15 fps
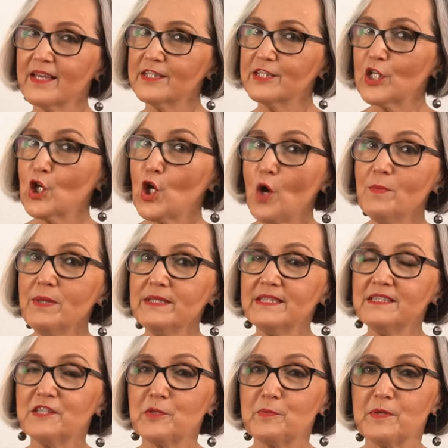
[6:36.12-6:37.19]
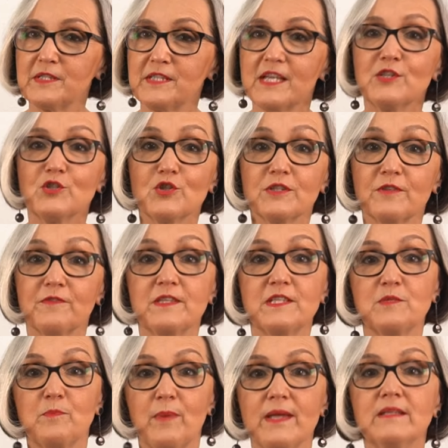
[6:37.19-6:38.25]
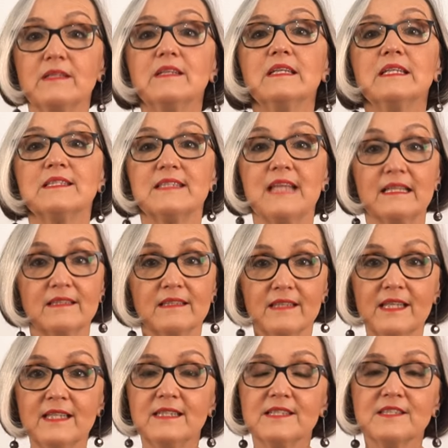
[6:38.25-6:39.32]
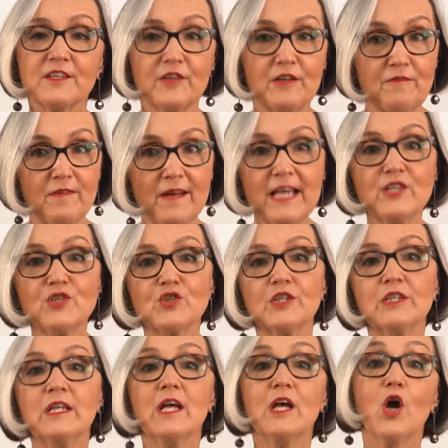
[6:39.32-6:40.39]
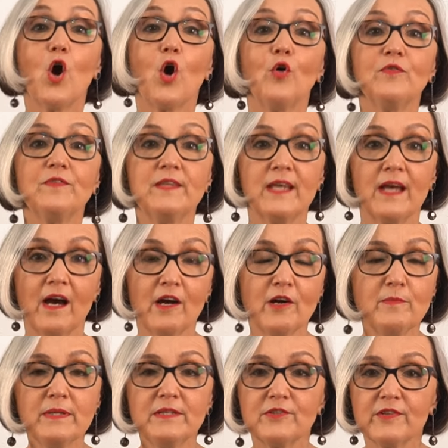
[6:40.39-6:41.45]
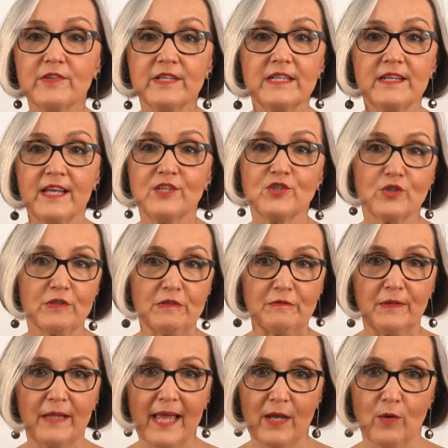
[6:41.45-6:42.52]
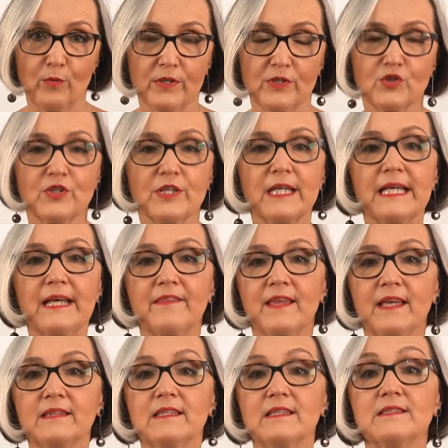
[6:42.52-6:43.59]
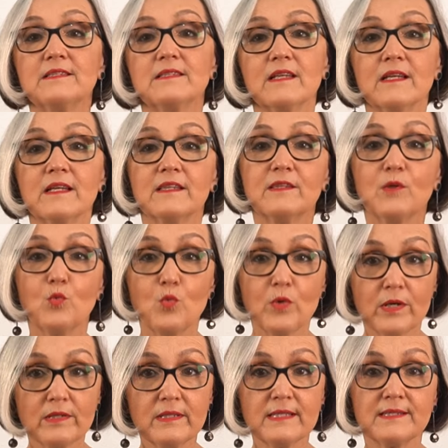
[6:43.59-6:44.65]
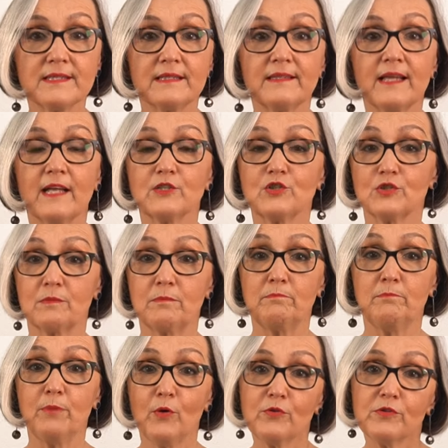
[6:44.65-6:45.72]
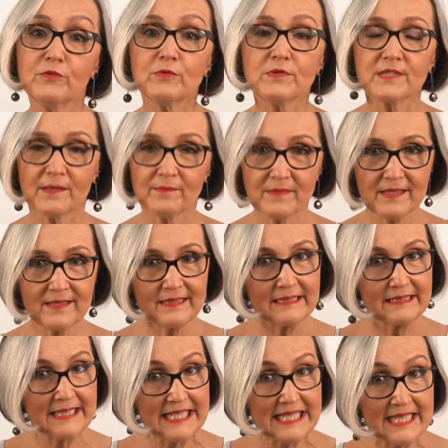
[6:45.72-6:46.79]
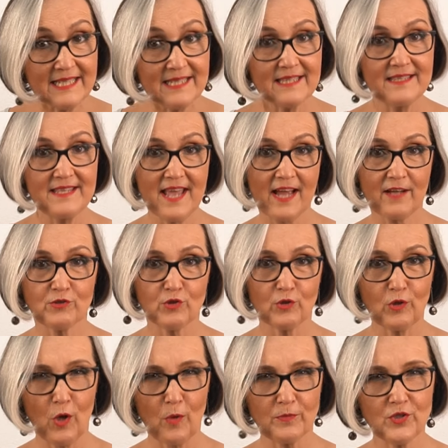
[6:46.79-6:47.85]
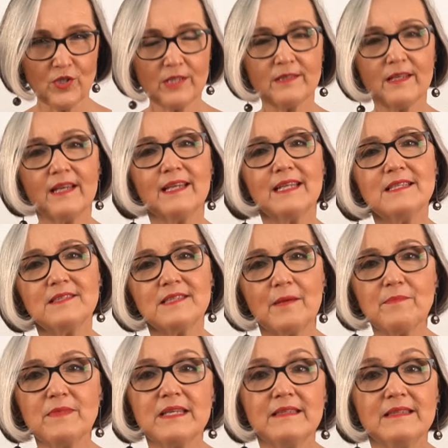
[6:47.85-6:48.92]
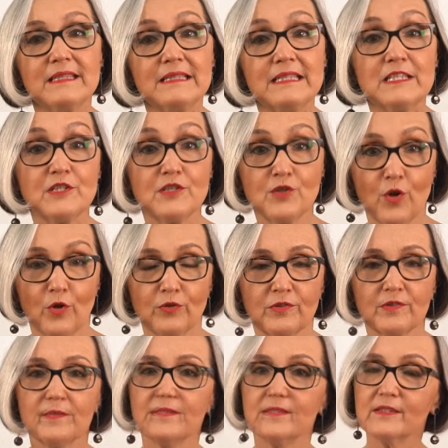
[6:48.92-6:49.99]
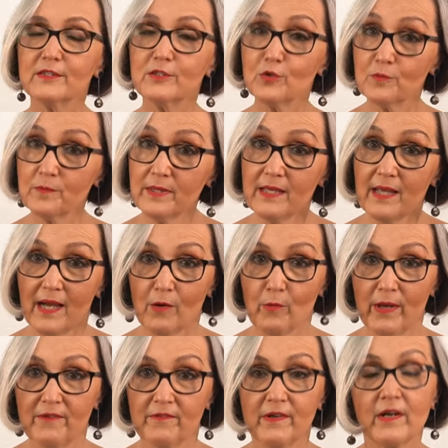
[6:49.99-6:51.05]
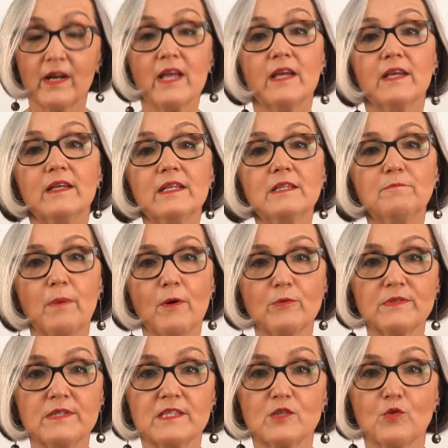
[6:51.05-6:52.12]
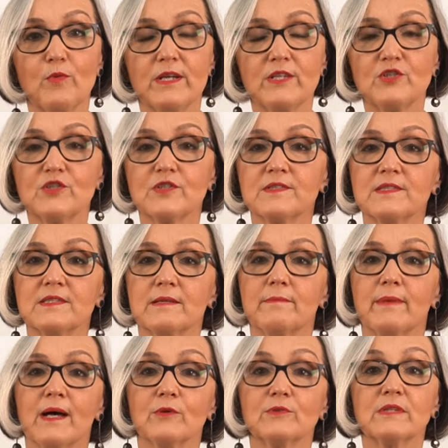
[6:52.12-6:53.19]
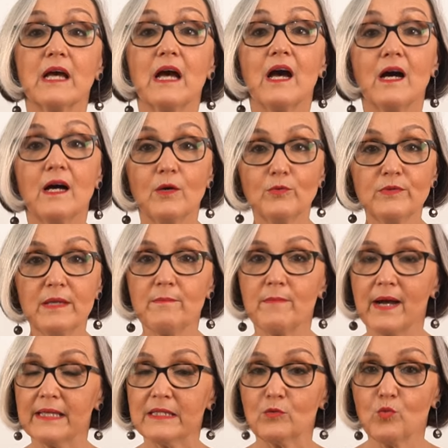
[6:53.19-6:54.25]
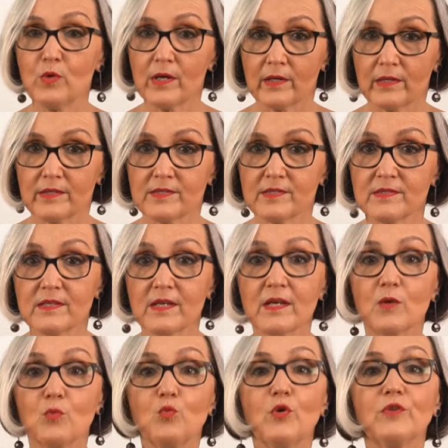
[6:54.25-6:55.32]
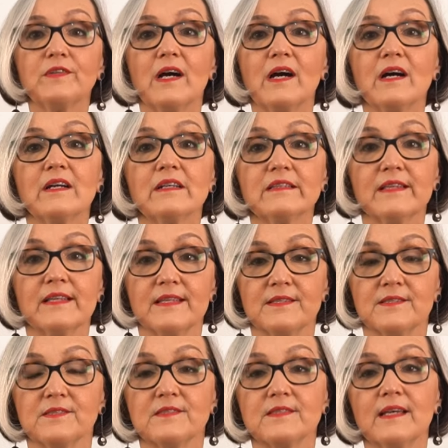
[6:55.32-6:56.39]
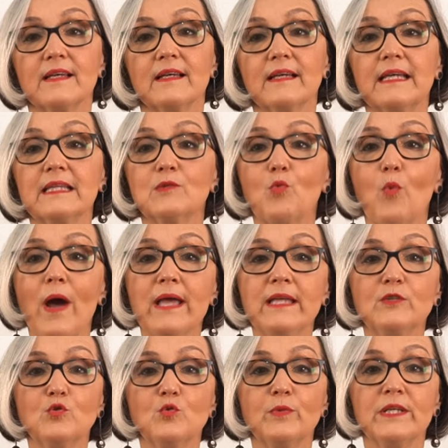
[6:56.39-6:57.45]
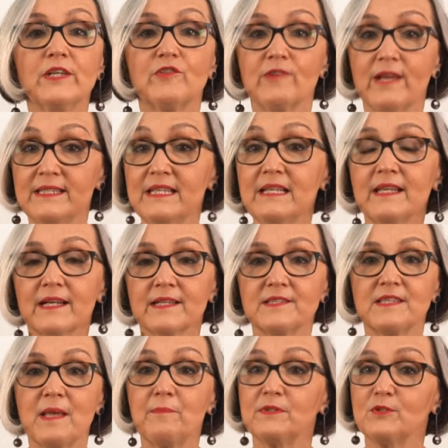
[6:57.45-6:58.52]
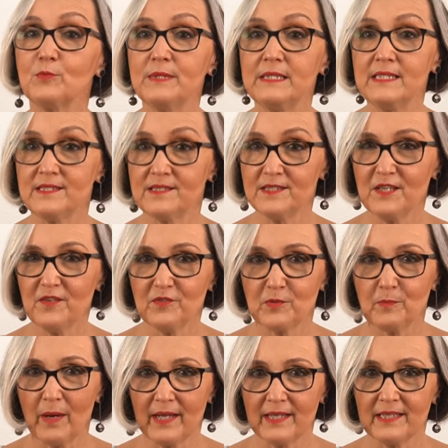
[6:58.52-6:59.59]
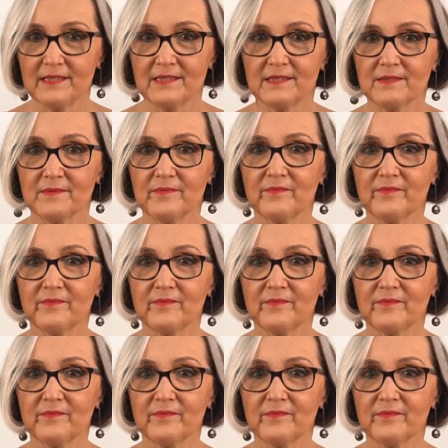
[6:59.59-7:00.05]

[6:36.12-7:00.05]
The common interpretation of this painting is that it is a reflection on the arbitrary nature of language. That is, the word is attached both to something that is the actual object and something that is not. To me, however, it poses questions about how the mind works, what art is, and why do we readily accept to be deceived by it.